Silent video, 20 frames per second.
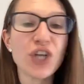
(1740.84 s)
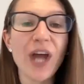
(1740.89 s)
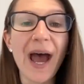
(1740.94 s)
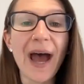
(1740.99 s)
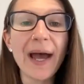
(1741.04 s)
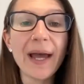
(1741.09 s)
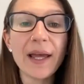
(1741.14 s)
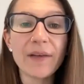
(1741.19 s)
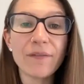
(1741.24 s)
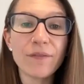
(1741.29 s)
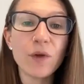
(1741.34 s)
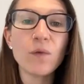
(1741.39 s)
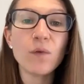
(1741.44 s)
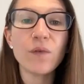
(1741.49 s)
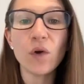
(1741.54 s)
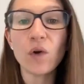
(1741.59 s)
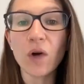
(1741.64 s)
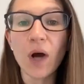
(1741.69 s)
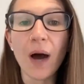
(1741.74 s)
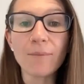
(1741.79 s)
the chat if you
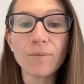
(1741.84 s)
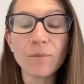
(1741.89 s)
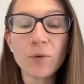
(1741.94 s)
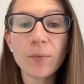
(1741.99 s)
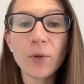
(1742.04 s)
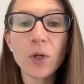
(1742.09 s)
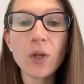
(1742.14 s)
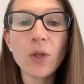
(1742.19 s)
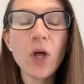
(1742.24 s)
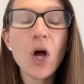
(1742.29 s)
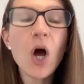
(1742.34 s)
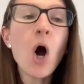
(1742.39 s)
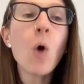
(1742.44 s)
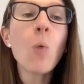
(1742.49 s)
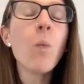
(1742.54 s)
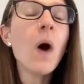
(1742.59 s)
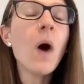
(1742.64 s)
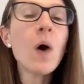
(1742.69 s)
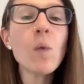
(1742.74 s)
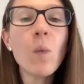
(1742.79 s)
feel comfortable.
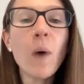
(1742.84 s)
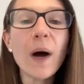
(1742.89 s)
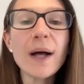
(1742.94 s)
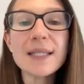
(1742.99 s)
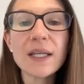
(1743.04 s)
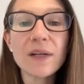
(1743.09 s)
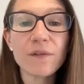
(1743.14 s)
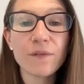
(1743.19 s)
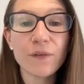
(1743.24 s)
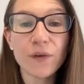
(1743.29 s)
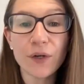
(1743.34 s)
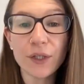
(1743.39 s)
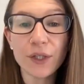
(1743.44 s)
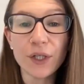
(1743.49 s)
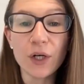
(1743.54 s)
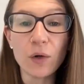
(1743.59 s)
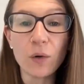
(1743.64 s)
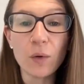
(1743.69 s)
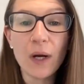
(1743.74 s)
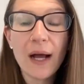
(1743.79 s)
What was it for
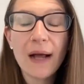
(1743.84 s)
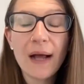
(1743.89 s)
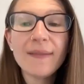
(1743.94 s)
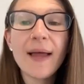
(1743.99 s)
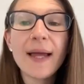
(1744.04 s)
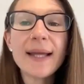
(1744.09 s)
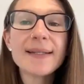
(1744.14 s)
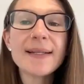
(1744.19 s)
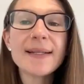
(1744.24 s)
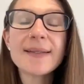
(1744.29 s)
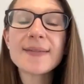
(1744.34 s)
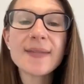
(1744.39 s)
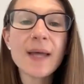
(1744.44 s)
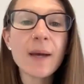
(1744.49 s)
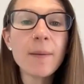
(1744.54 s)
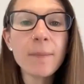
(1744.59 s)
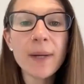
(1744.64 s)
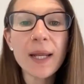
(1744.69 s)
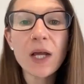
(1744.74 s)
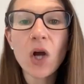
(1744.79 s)
you? Like, did
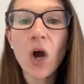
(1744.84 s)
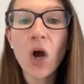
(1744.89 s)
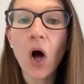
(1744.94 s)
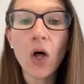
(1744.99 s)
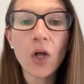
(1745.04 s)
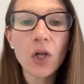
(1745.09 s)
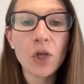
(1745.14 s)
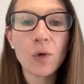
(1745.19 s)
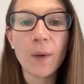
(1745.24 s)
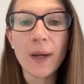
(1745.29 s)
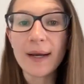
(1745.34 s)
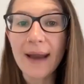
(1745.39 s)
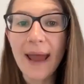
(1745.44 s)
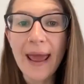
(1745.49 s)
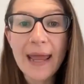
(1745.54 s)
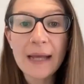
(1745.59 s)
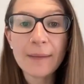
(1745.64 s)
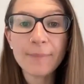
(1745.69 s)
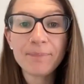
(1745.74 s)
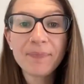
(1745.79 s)
somebody call you a
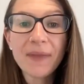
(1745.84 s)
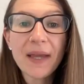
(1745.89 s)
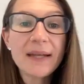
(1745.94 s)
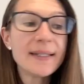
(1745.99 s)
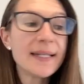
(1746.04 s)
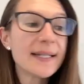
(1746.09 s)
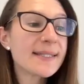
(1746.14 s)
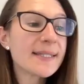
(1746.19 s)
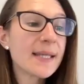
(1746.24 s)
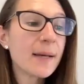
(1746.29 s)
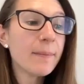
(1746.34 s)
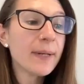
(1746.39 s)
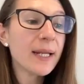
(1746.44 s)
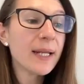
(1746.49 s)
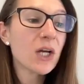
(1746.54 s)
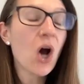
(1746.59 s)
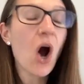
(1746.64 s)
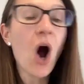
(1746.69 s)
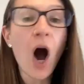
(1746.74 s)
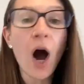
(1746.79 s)
name? Did
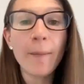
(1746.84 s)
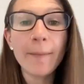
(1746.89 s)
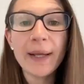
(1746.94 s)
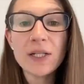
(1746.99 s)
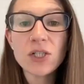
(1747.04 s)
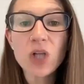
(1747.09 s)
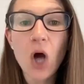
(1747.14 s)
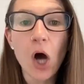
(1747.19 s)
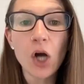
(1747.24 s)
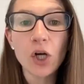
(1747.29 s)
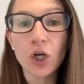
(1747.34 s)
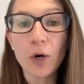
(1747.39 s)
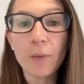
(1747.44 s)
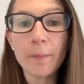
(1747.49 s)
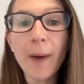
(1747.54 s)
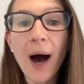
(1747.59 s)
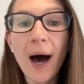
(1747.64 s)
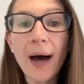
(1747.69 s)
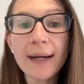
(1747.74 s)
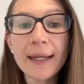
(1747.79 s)
somebody comment on your
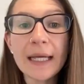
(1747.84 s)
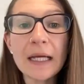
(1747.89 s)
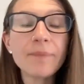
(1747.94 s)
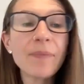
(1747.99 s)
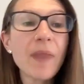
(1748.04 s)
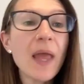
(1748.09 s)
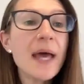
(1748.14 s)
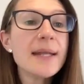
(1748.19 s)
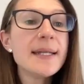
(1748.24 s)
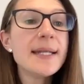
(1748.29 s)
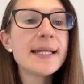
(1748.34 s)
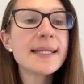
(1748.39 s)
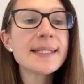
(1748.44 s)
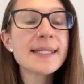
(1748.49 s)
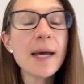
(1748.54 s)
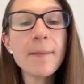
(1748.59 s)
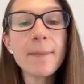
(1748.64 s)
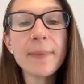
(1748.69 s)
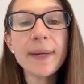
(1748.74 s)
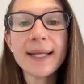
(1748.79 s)
body? Did
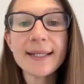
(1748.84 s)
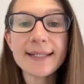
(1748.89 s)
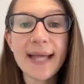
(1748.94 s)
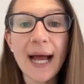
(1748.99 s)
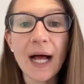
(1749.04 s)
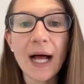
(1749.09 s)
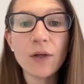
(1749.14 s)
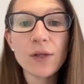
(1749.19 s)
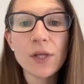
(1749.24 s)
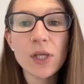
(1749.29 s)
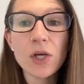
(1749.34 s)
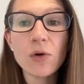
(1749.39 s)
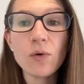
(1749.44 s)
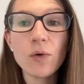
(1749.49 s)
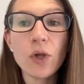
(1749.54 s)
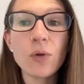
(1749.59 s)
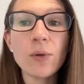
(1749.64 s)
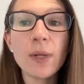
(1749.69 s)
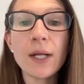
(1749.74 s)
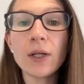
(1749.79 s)
somebody tell you
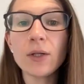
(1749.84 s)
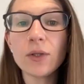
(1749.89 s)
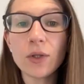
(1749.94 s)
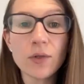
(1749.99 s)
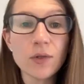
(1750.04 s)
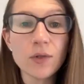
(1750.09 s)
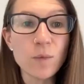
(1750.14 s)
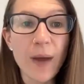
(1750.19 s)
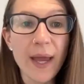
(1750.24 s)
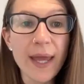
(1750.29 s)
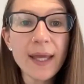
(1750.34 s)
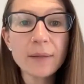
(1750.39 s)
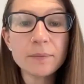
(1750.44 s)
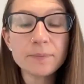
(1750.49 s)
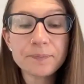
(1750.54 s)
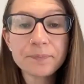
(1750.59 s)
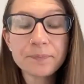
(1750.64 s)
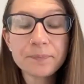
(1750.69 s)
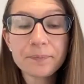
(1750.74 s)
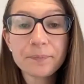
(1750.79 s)
you need to lose
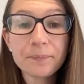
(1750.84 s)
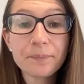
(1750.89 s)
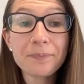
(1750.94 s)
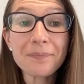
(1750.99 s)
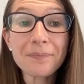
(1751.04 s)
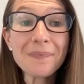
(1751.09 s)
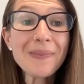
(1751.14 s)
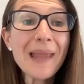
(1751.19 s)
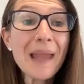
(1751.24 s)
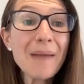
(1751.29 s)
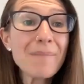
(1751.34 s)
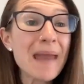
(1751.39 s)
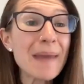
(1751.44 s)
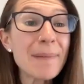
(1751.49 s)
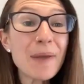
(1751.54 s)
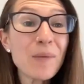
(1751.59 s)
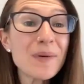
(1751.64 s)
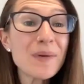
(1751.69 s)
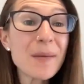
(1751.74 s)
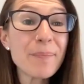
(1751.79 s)
weight?
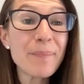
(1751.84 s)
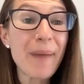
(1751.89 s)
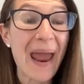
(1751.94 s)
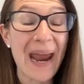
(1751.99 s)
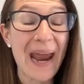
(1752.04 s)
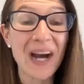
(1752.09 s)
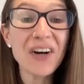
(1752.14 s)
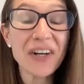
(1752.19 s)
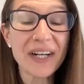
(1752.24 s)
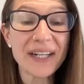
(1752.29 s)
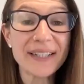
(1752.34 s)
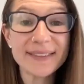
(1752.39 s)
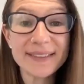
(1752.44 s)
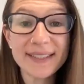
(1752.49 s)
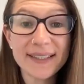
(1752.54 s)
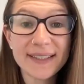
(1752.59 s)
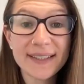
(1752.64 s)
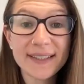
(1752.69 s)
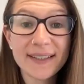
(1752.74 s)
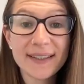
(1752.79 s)
Maybe it was a
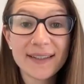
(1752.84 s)
parent,